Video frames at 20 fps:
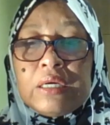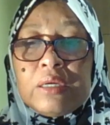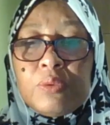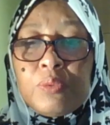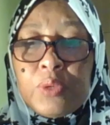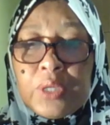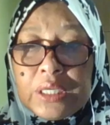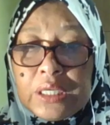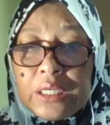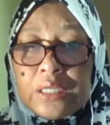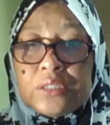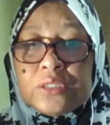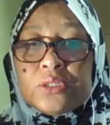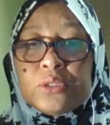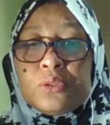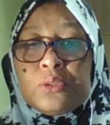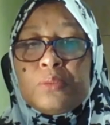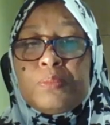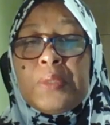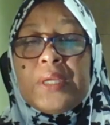we need
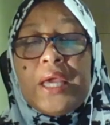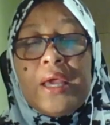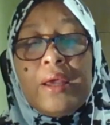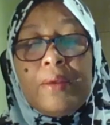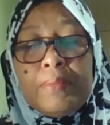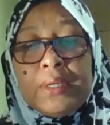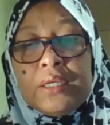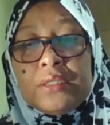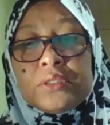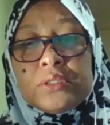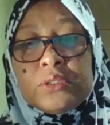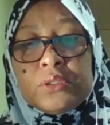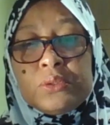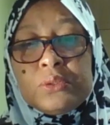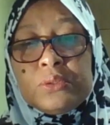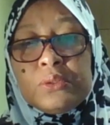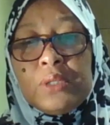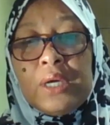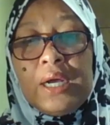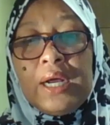to be able
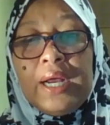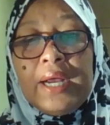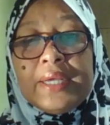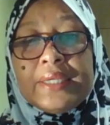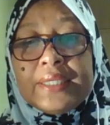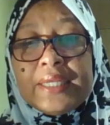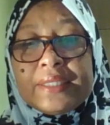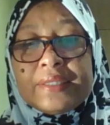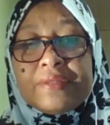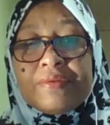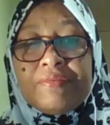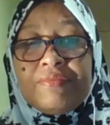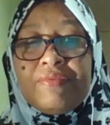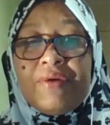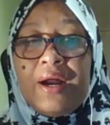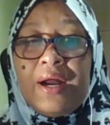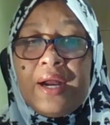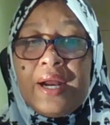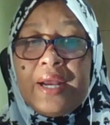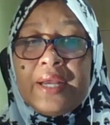to
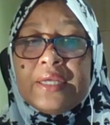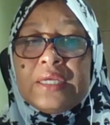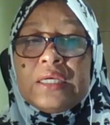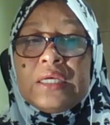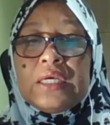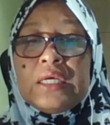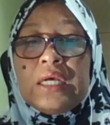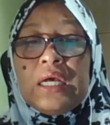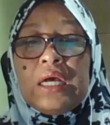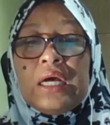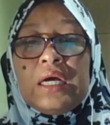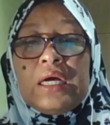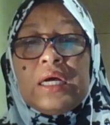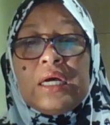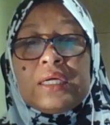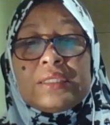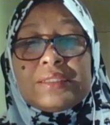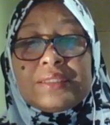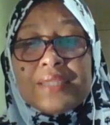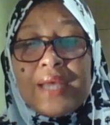identify
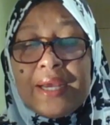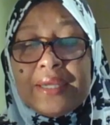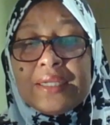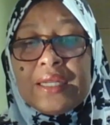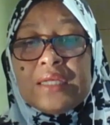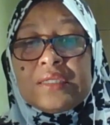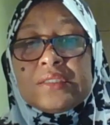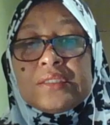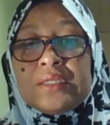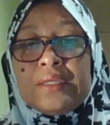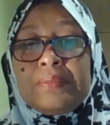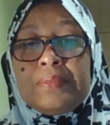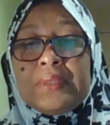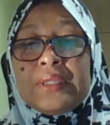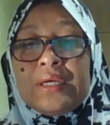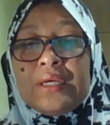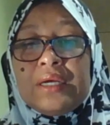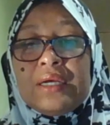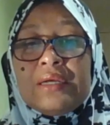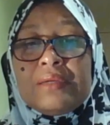signs and
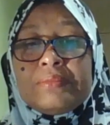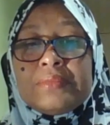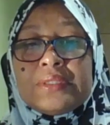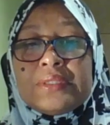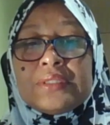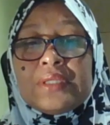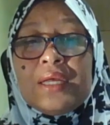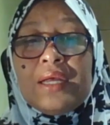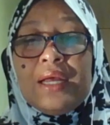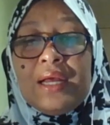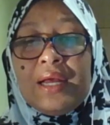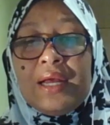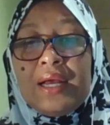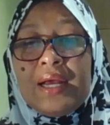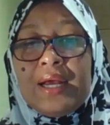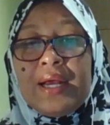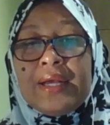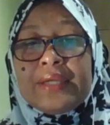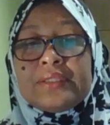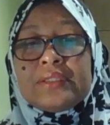symptoms
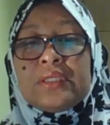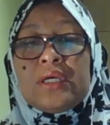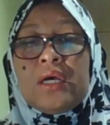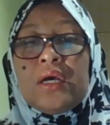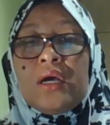and